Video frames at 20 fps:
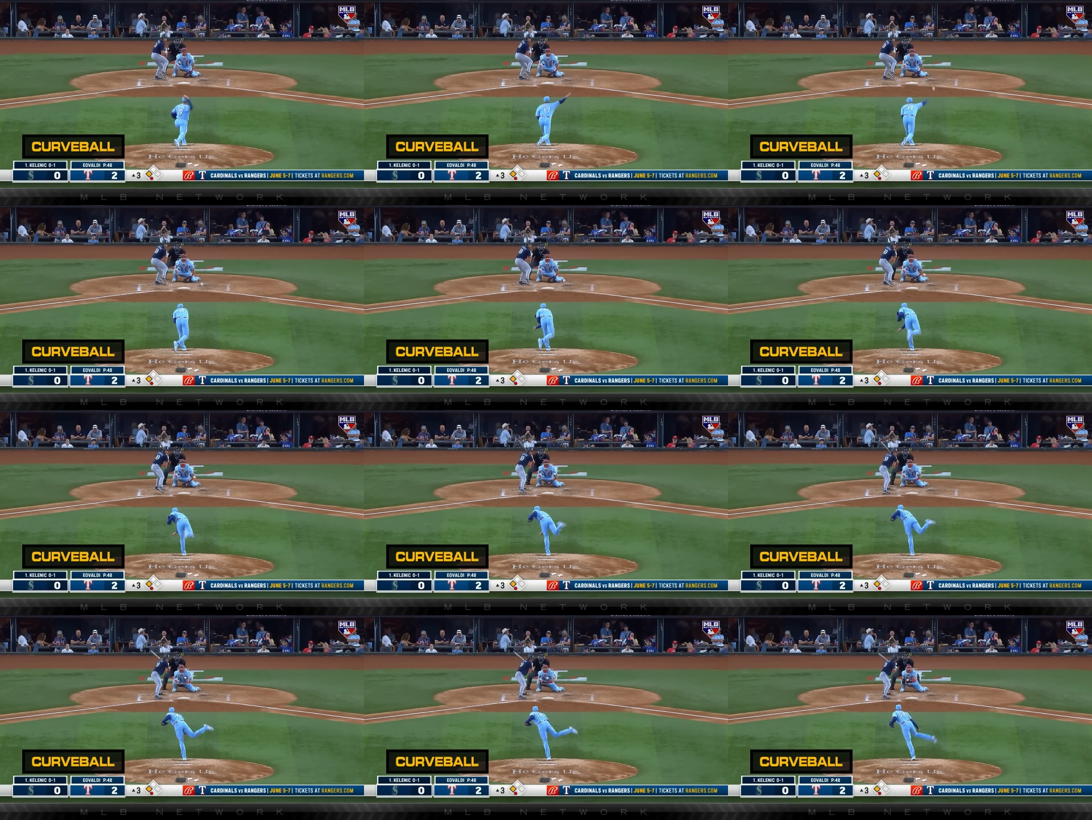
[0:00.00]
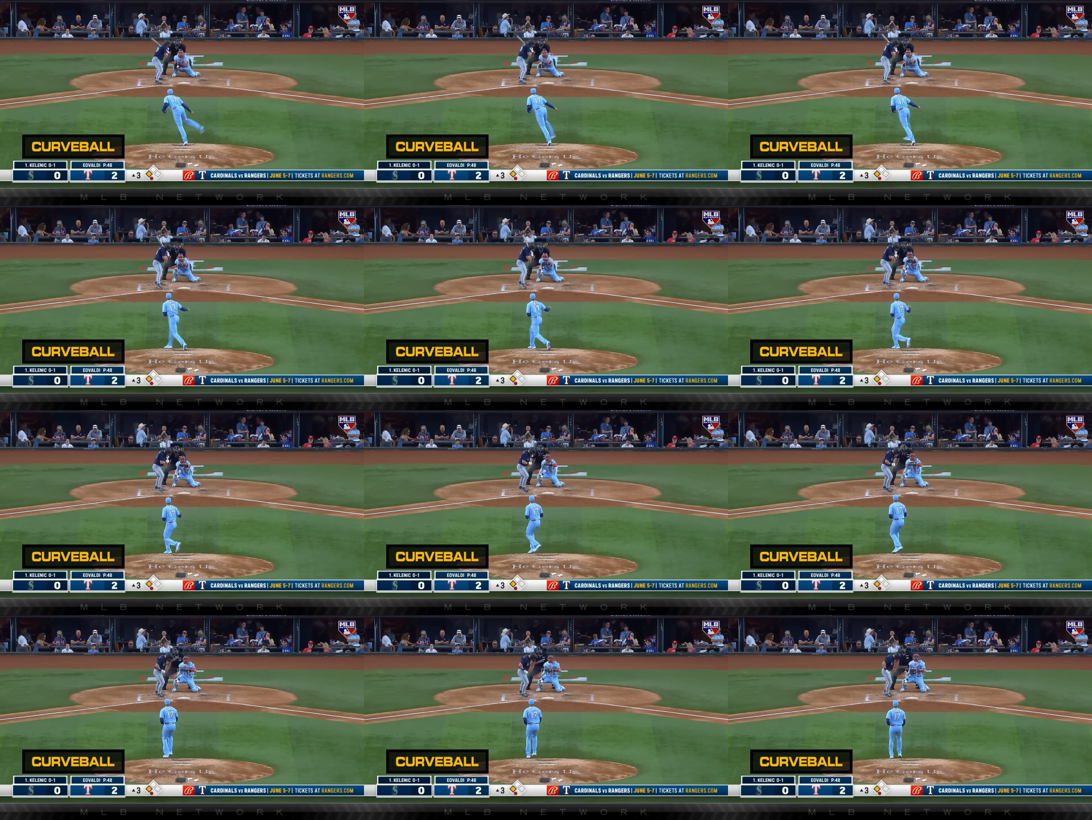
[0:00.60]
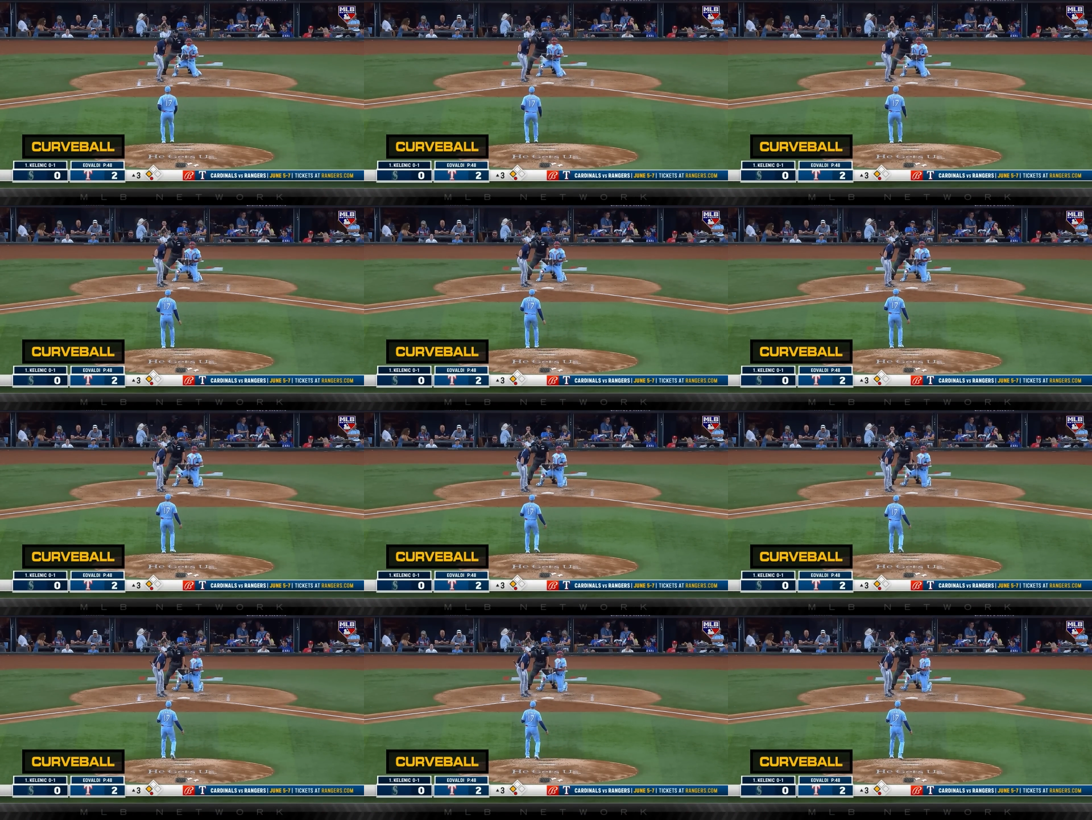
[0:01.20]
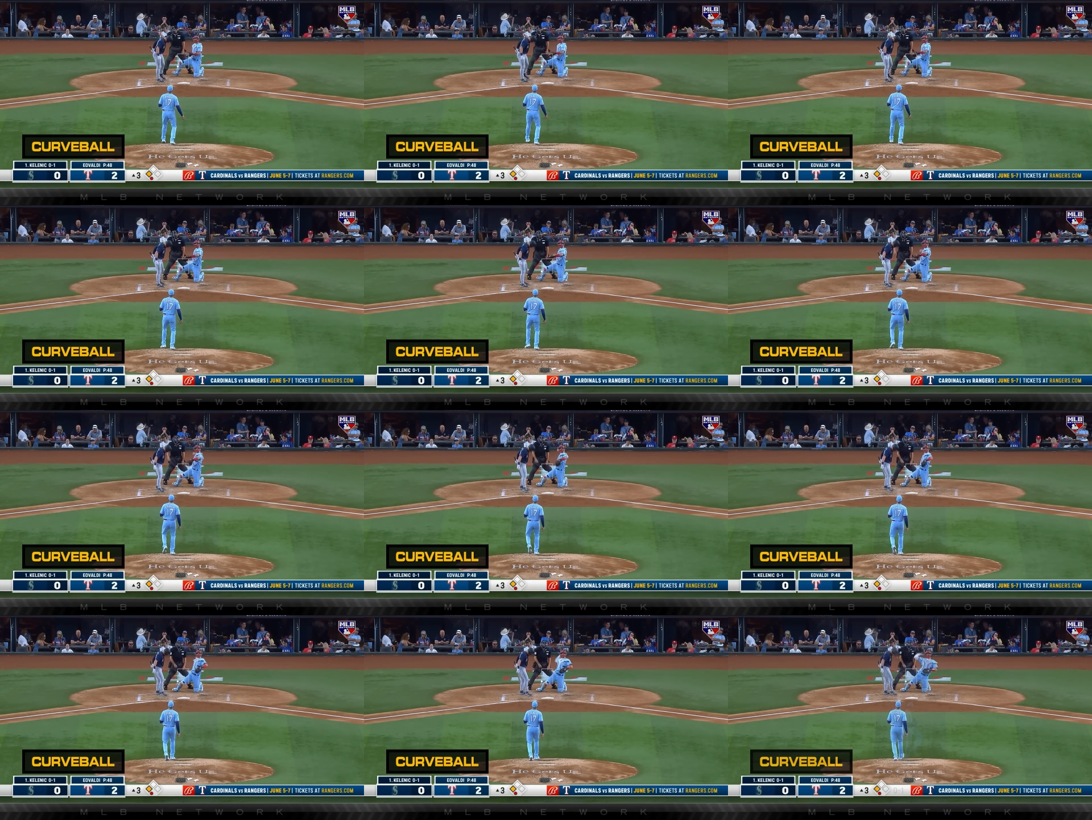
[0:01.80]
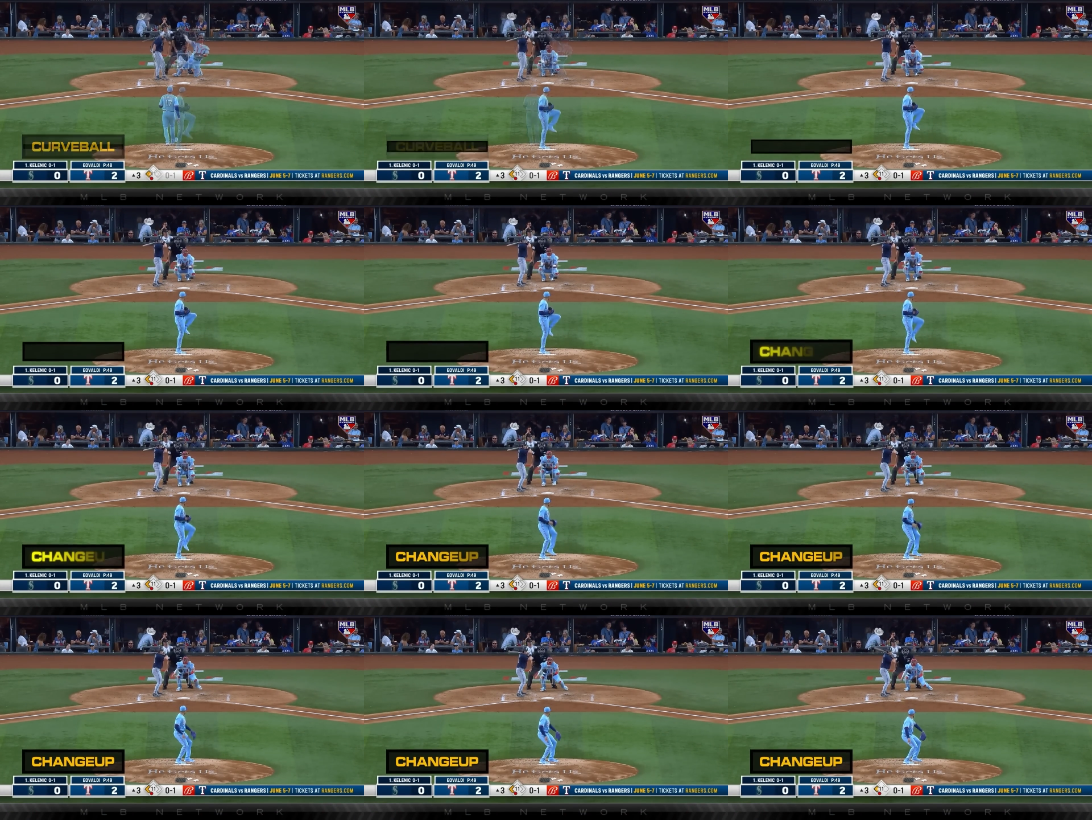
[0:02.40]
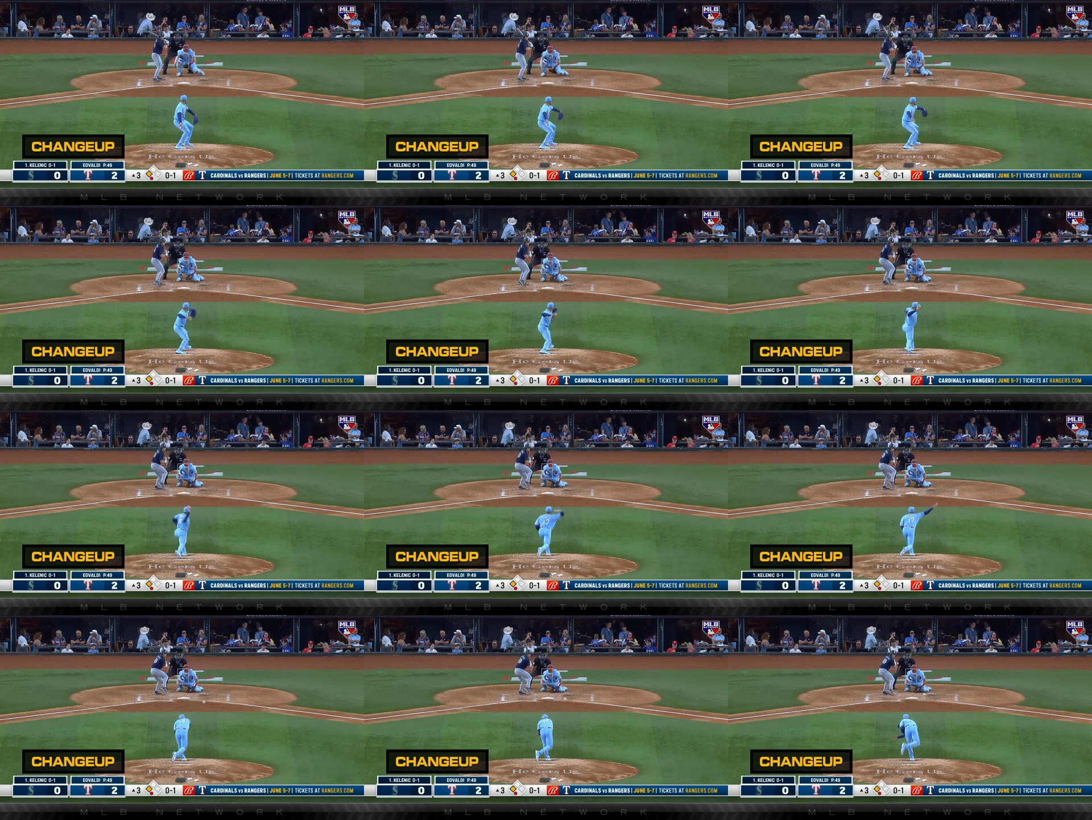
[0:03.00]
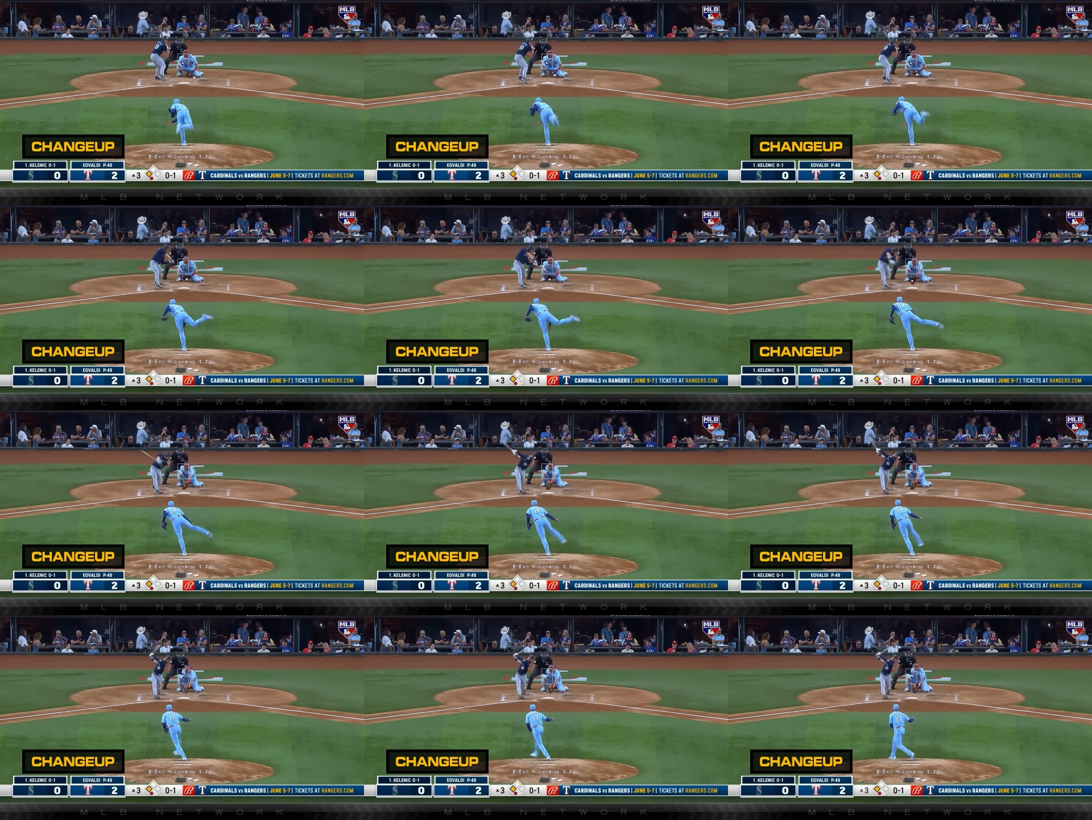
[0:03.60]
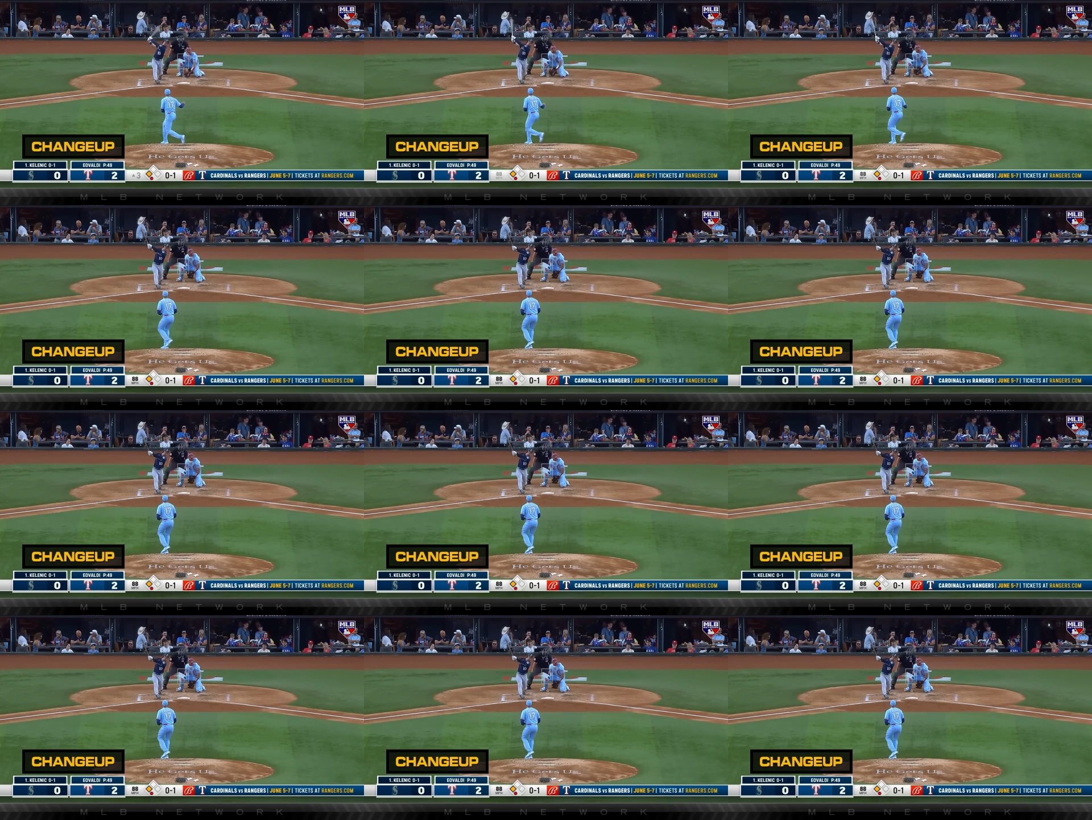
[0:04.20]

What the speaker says: (no speaker visible)